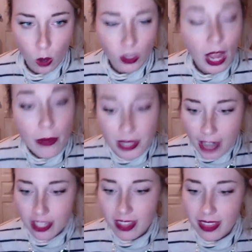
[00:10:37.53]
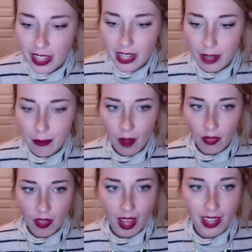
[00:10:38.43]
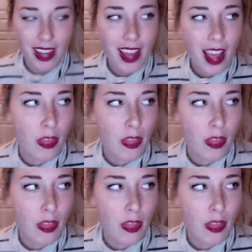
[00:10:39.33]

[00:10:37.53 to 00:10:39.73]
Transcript: I was actually thinking about that at the